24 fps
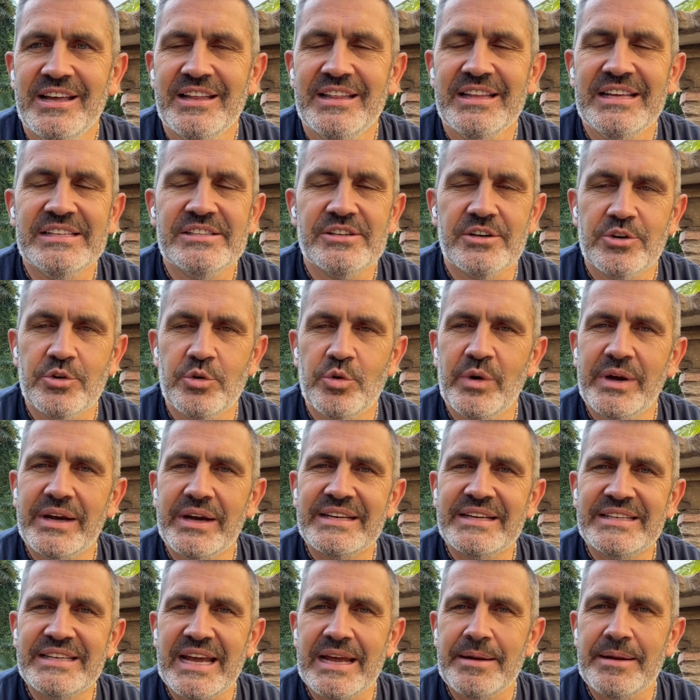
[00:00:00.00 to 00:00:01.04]
These are quick
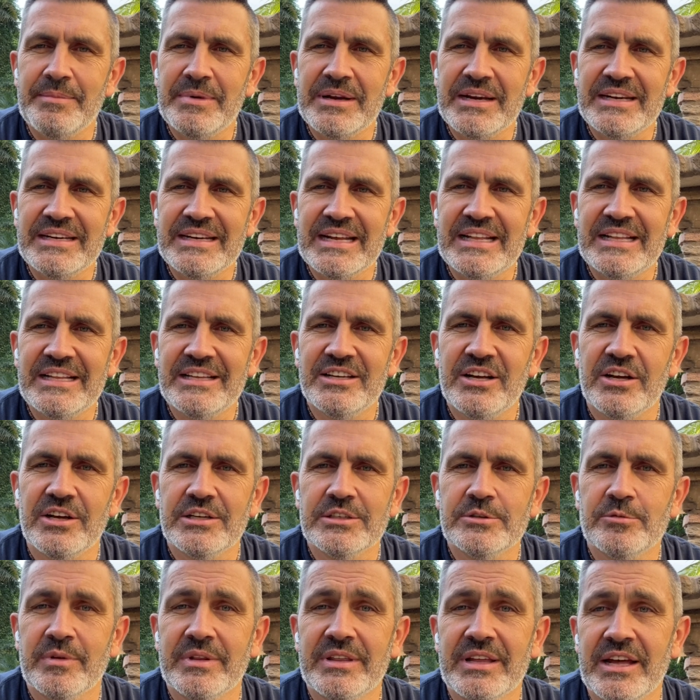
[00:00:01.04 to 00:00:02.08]
10 minute daily
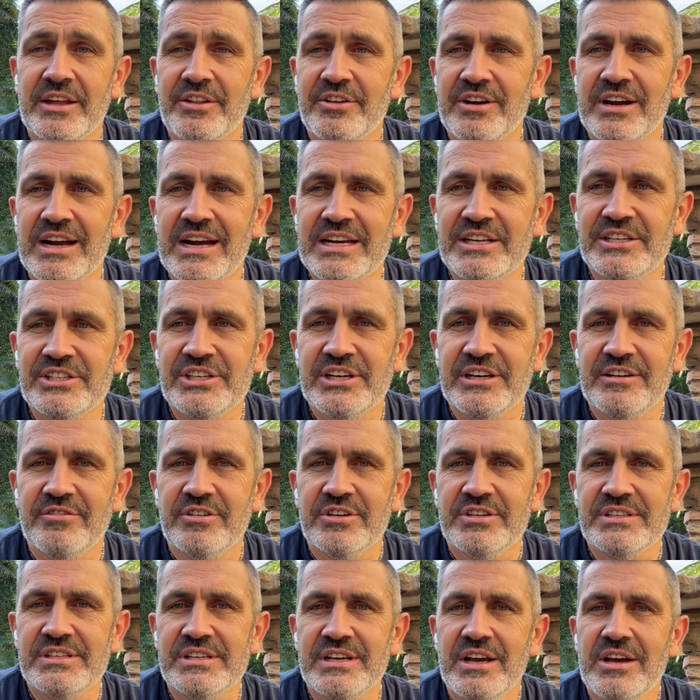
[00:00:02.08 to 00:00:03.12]
calls with other high
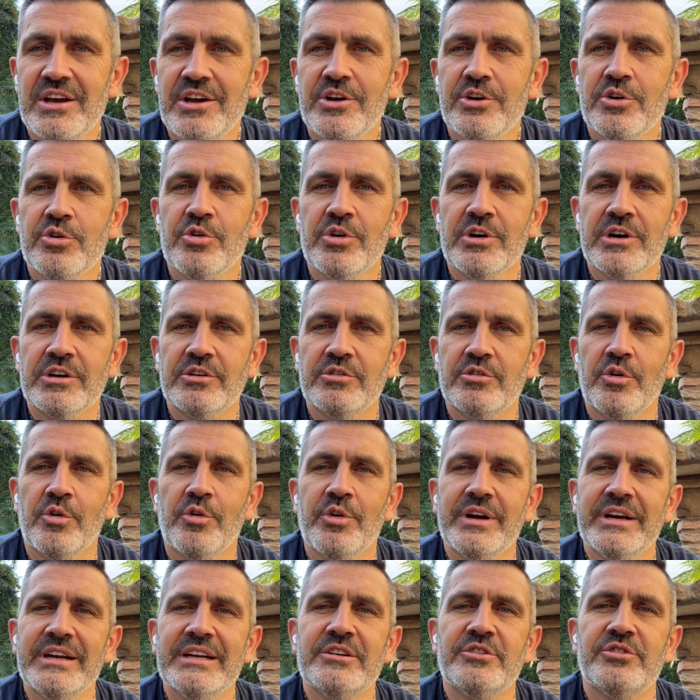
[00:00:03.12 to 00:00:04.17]
achievers who are
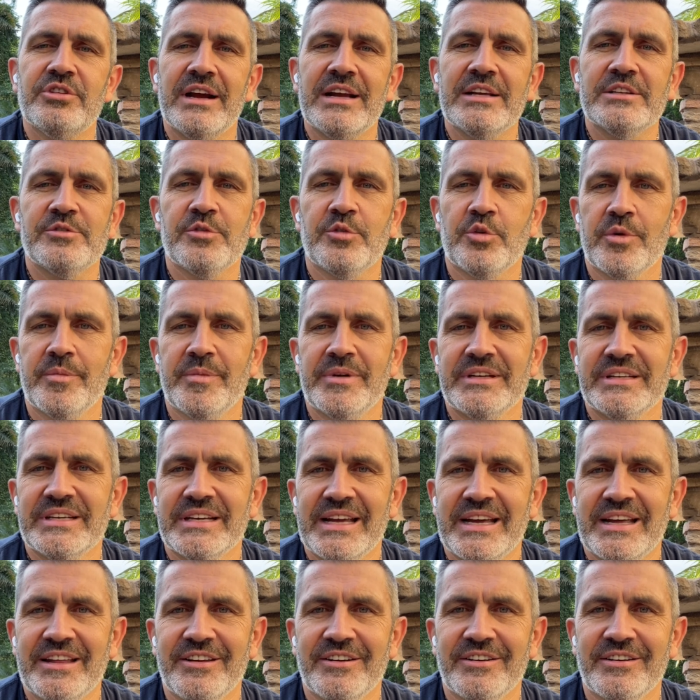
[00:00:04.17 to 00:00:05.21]
growing and transforming
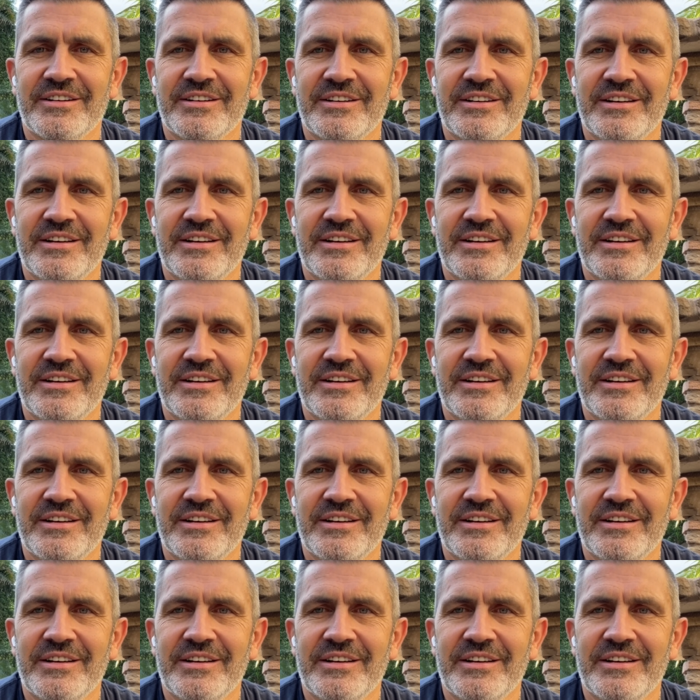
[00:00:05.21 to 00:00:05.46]
together.